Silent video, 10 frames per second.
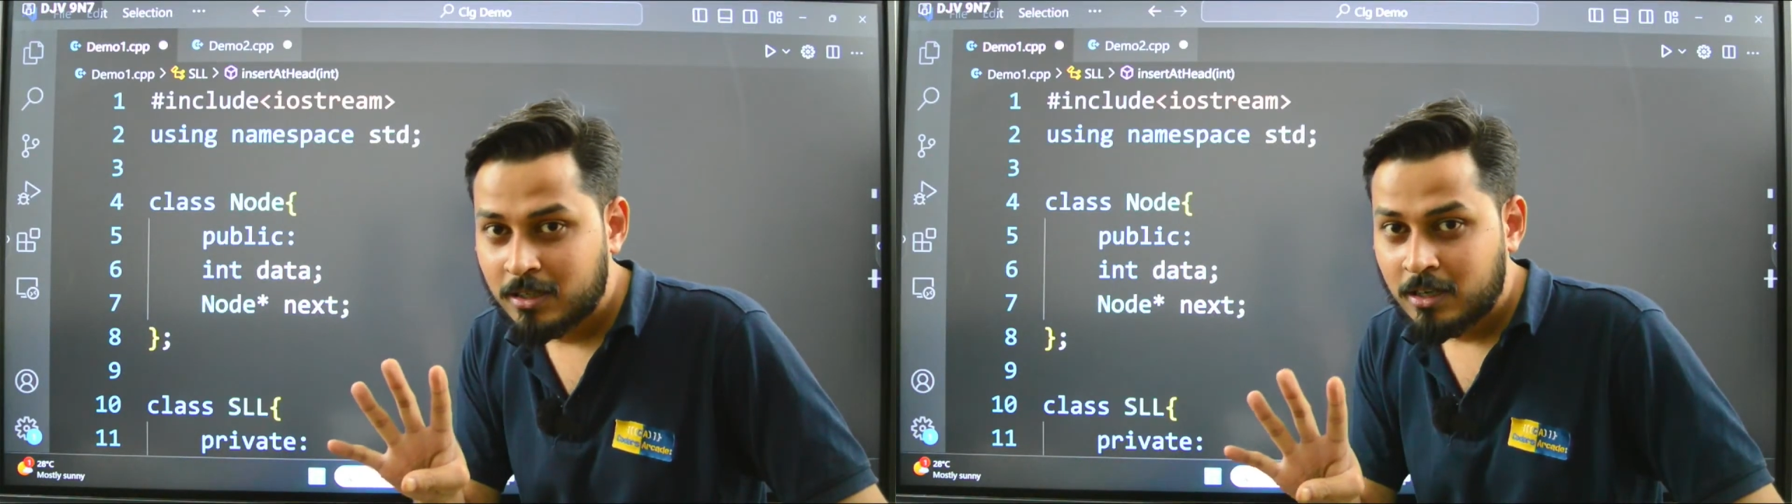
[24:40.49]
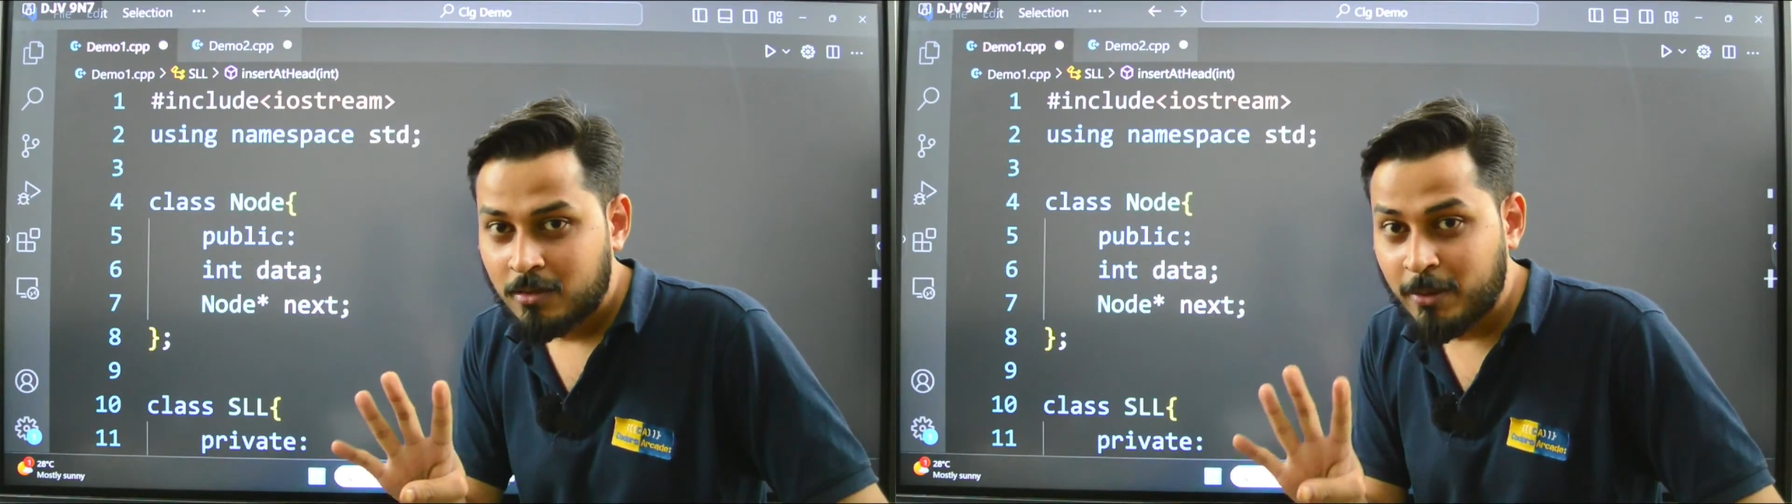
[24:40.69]

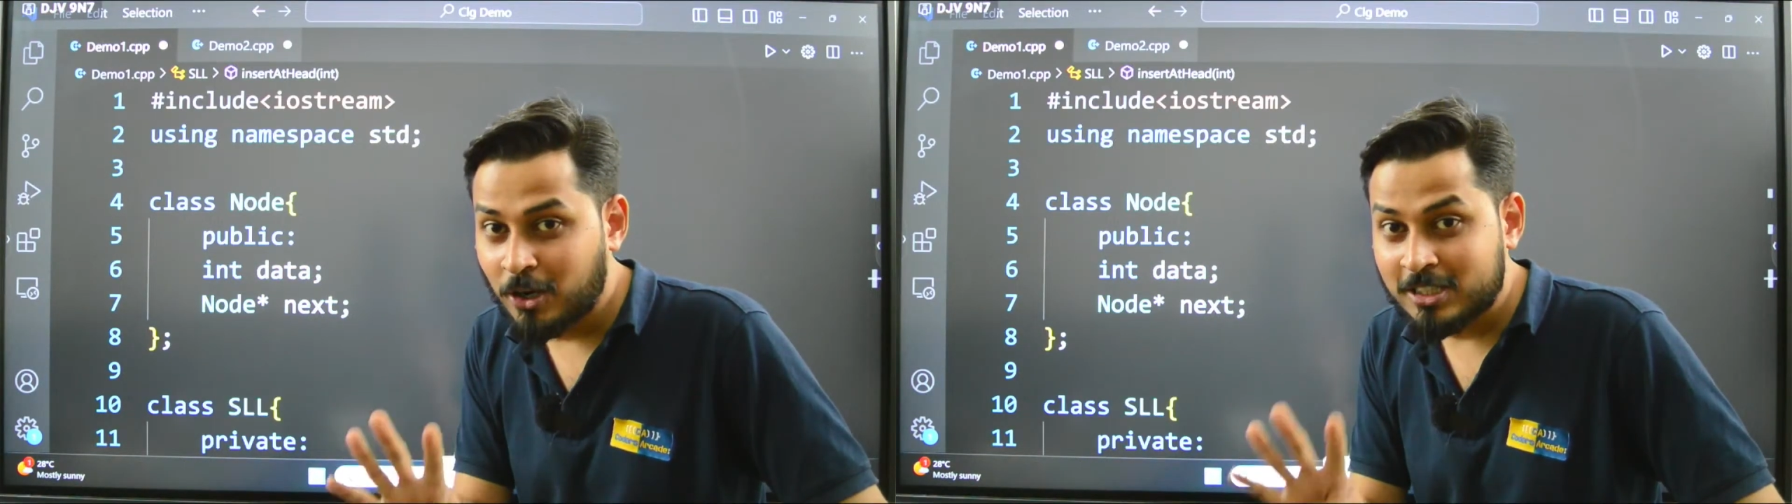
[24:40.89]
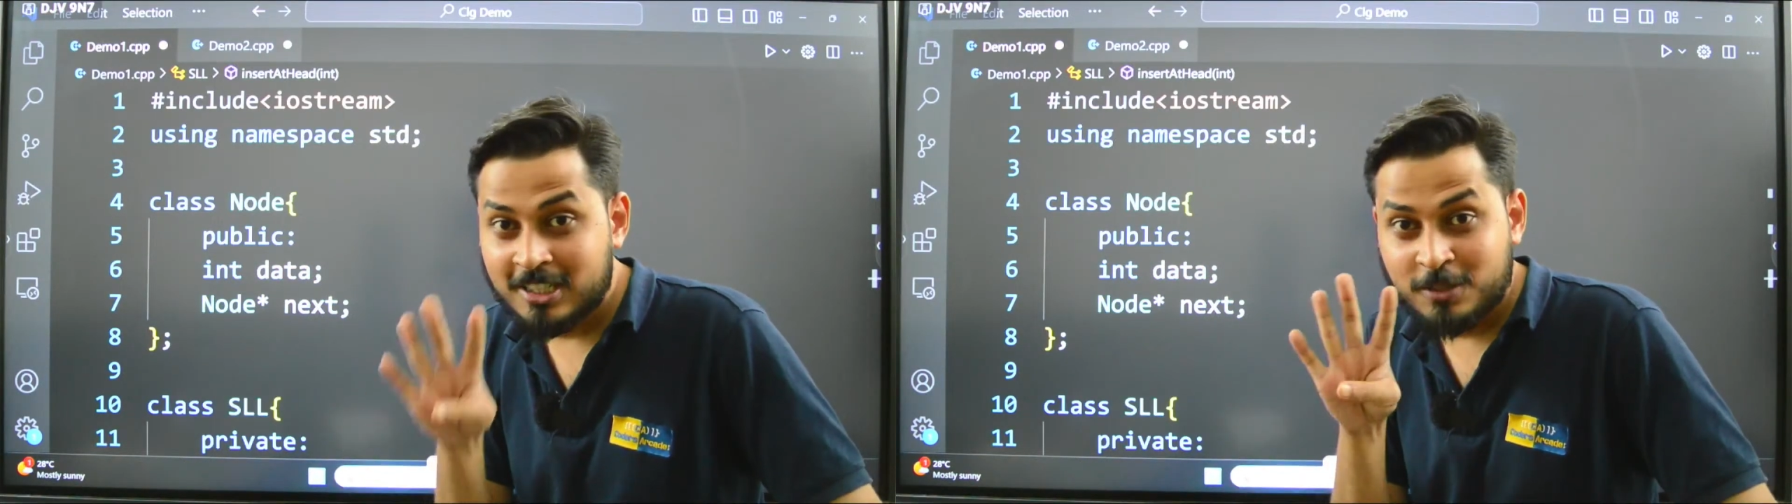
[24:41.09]
Because
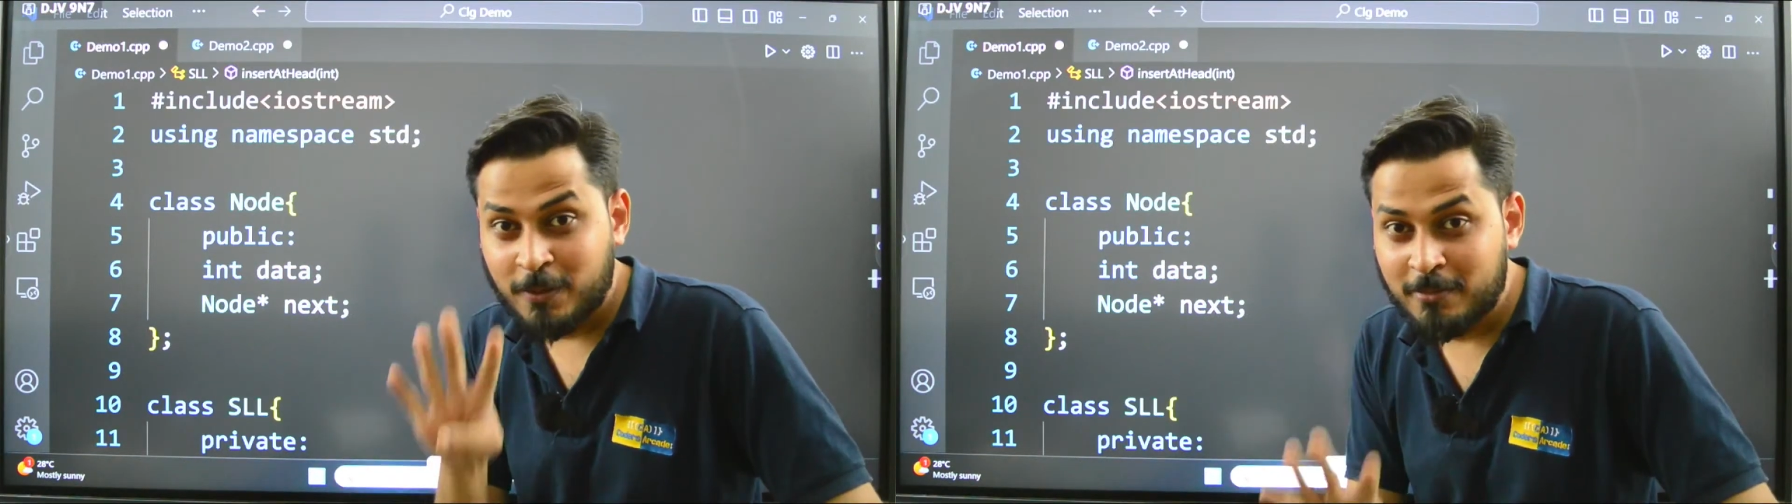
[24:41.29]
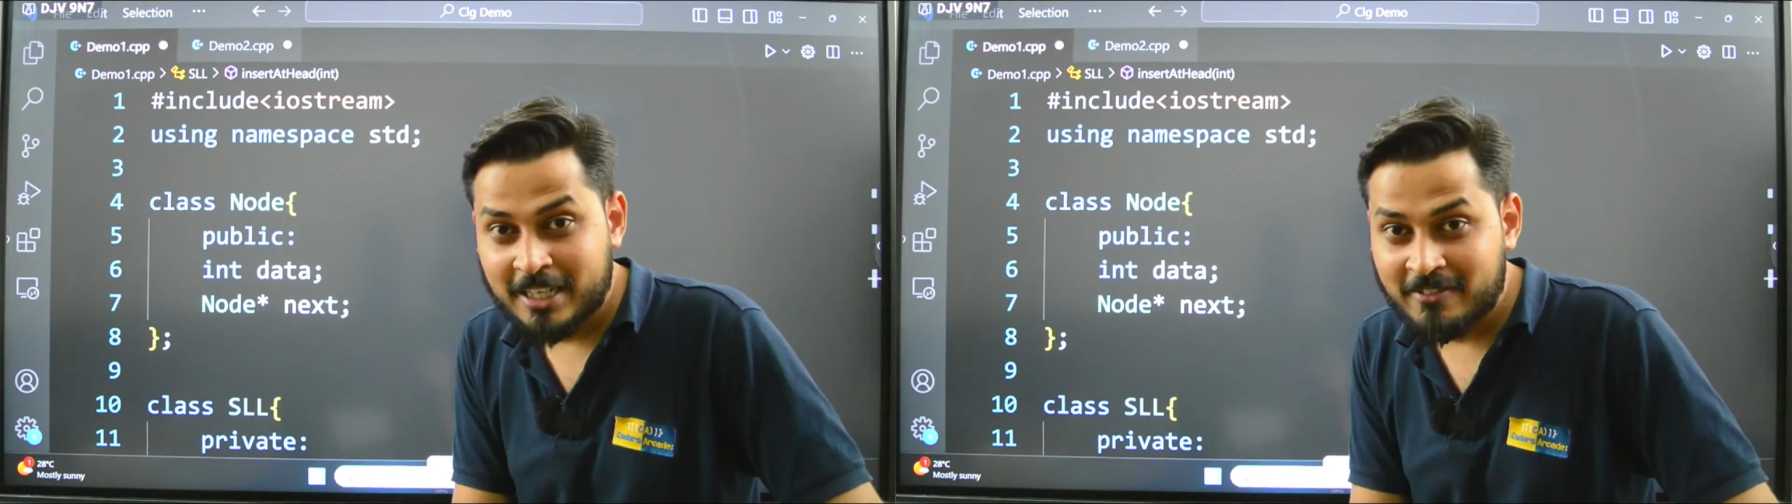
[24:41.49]
it is
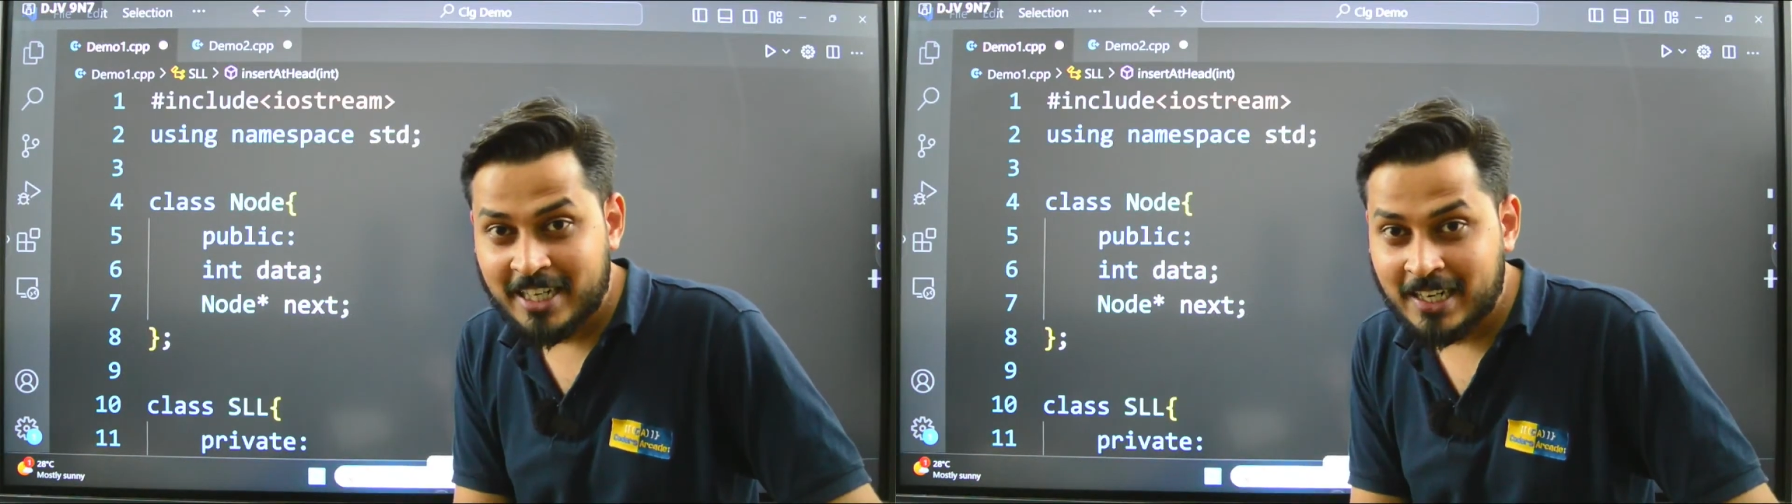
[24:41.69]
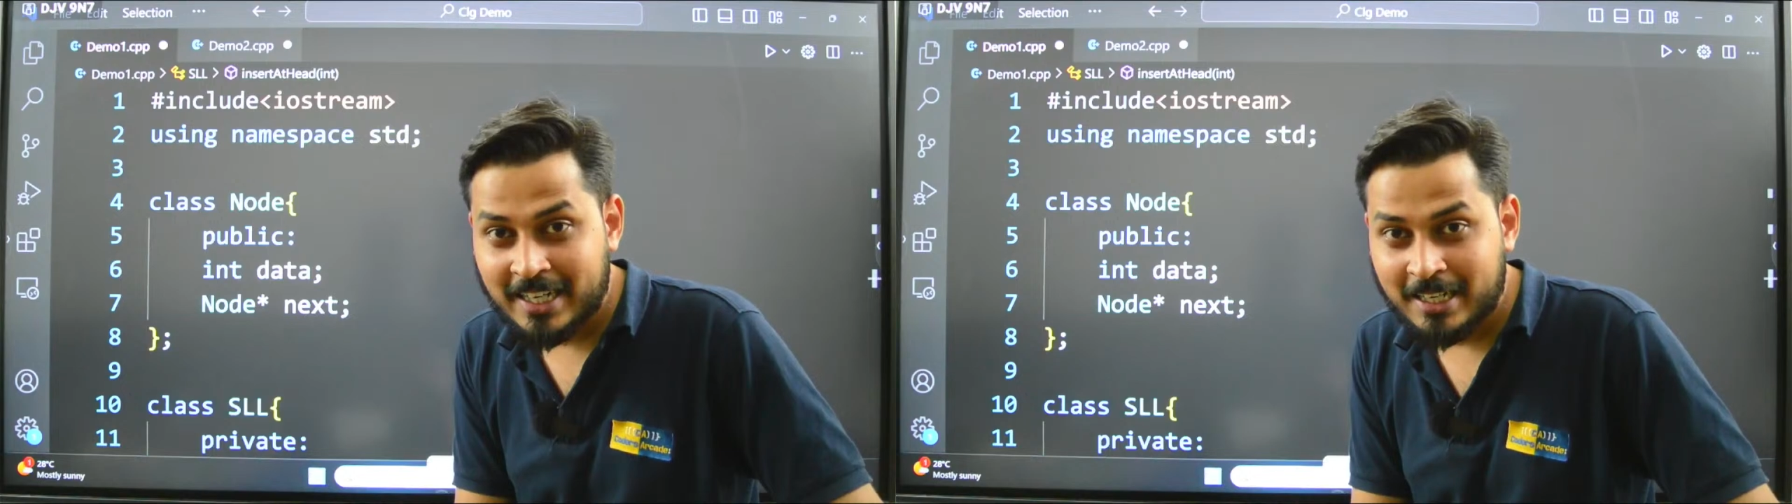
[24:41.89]
primitive data
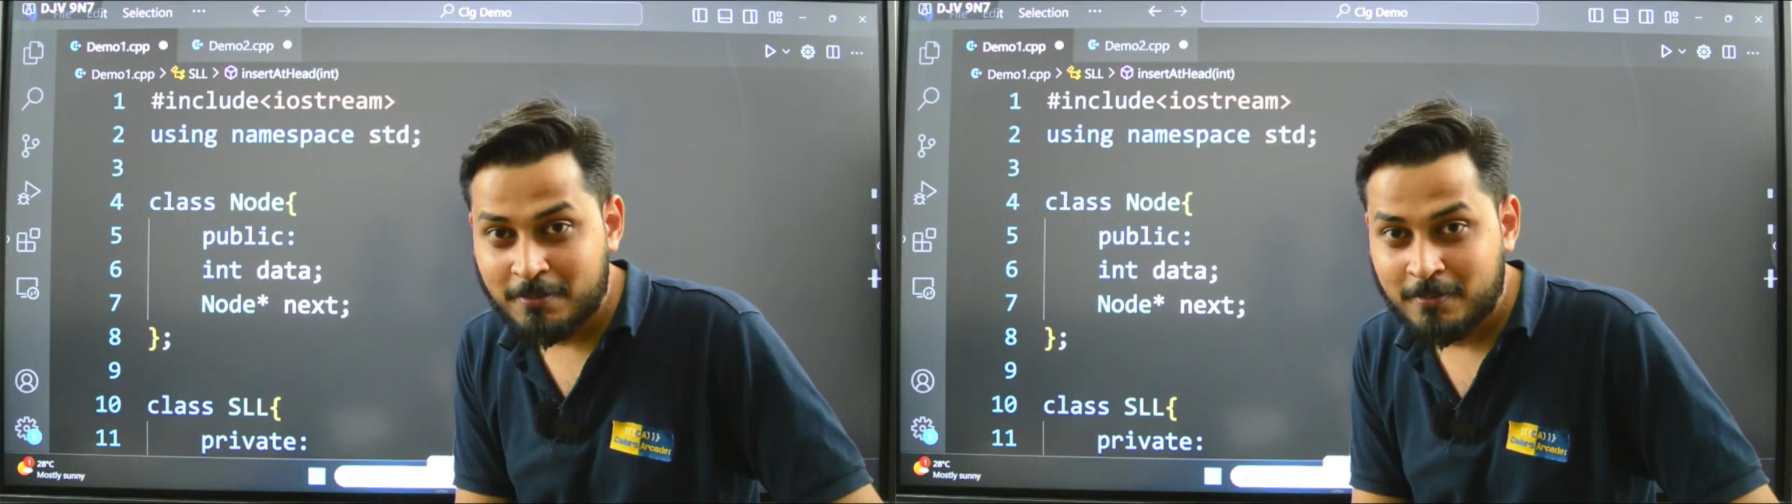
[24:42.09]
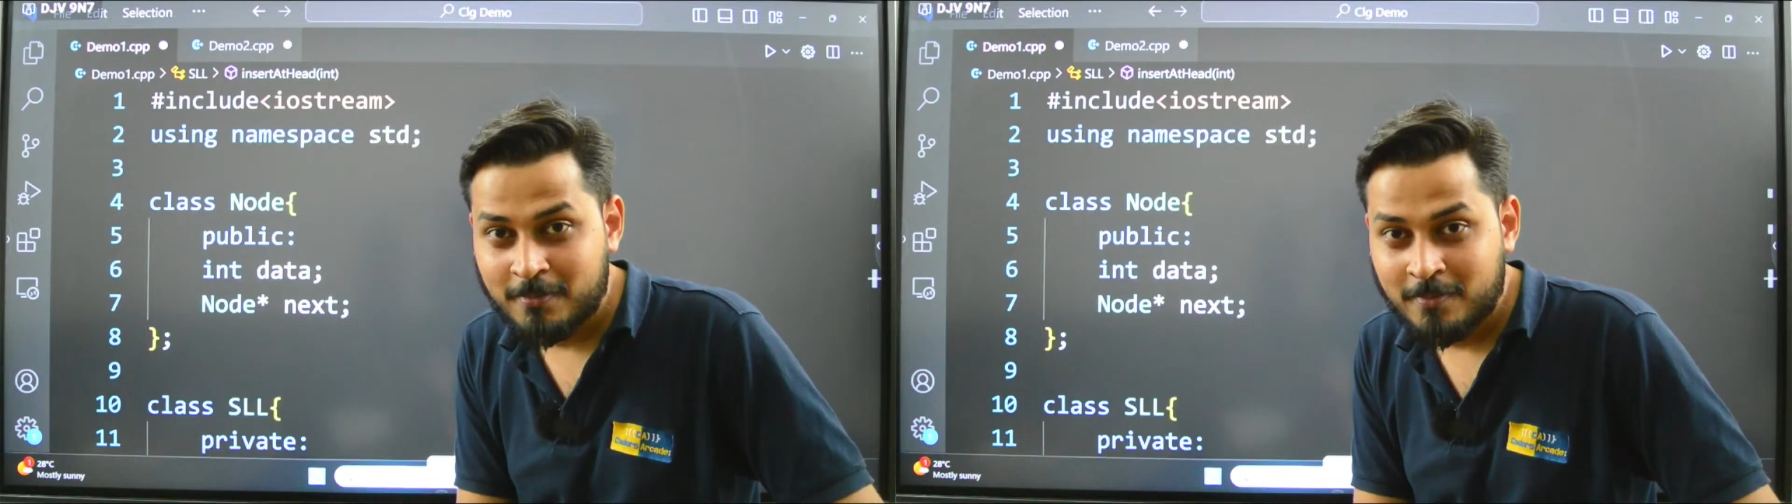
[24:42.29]
type.